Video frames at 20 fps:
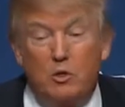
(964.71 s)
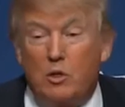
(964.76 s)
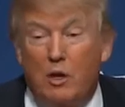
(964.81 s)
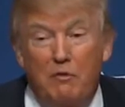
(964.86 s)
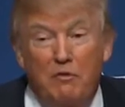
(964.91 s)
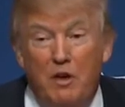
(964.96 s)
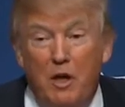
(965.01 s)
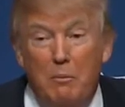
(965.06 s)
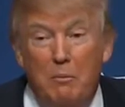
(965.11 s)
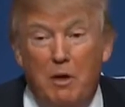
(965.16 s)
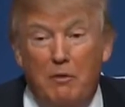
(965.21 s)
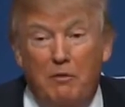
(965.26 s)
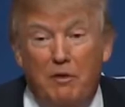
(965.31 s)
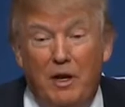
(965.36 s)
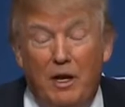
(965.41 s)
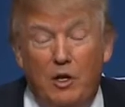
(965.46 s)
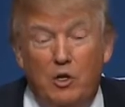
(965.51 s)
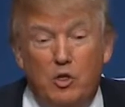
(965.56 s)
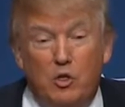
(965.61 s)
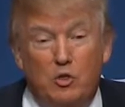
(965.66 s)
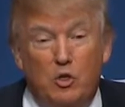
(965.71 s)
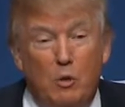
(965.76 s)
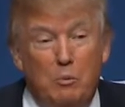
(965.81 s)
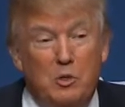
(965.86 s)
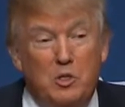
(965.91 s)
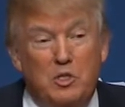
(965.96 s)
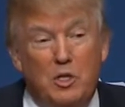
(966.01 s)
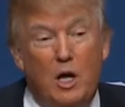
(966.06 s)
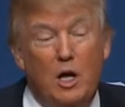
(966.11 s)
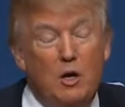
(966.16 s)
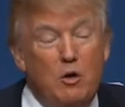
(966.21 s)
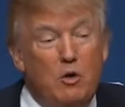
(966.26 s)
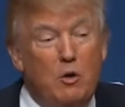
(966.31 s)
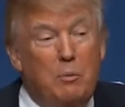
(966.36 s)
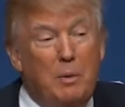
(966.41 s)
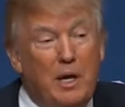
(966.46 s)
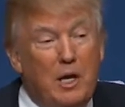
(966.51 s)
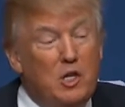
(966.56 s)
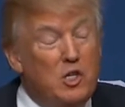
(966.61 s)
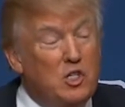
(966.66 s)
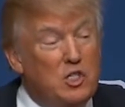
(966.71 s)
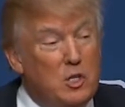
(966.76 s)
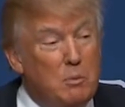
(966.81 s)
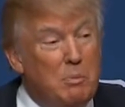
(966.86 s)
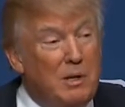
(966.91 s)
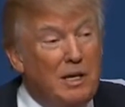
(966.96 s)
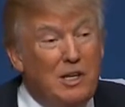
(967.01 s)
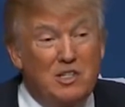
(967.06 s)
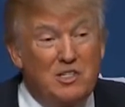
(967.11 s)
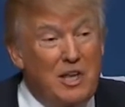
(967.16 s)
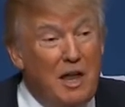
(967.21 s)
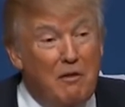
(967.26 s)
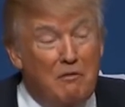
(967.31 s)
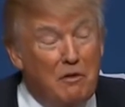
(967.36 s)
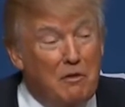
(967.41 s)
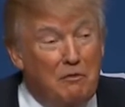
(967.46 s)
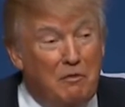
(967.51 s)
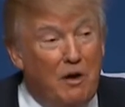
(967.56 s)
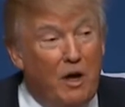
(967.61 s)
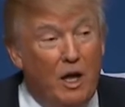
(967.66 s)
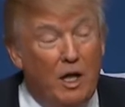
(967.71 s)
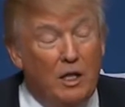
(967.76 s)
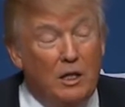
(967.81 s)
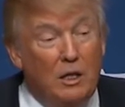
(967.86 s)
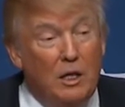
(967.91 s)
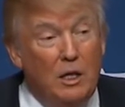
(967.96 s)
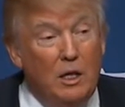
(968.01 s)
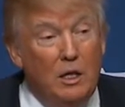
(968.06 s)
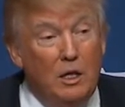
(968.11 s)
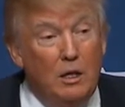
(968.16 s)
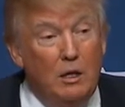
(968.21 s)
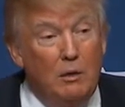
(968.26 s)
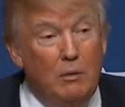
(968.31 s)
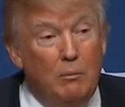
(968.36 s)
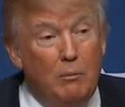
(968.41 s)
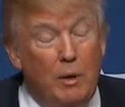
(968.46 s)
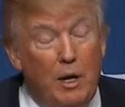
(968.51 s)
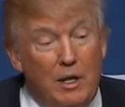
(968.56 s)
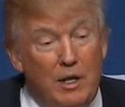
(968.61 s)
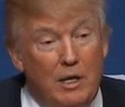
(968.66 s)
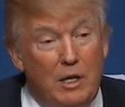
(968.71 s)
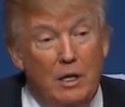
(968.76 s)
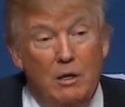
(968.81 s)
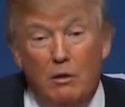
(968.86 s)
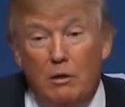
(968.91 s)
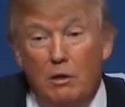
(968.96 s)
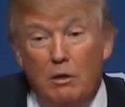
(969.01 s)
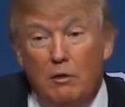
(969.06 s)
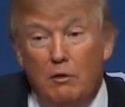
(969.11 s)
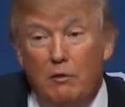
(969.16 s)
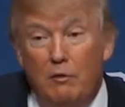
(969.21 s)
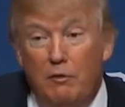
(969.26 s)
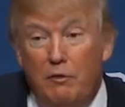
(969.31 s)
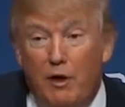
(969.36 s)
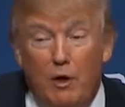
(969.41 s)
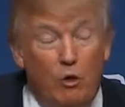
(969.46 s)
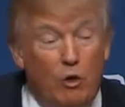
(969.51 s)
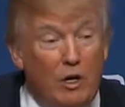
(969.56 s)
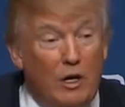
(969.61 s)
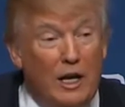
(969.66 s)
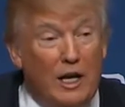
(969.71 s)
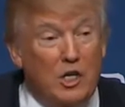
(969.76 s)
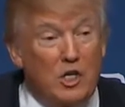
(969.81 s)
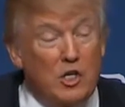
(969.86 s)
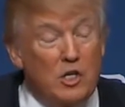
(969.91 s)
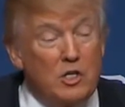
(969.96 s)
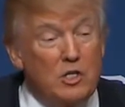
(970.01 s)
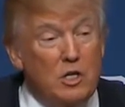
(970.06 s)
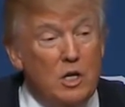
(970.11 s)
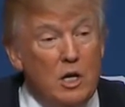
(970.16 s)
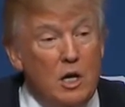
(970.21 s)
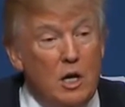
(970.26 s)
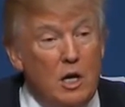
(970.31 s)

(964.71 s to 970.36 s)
So I filed my financials, almost 100 pages, the biggest ever filed by the federal elections.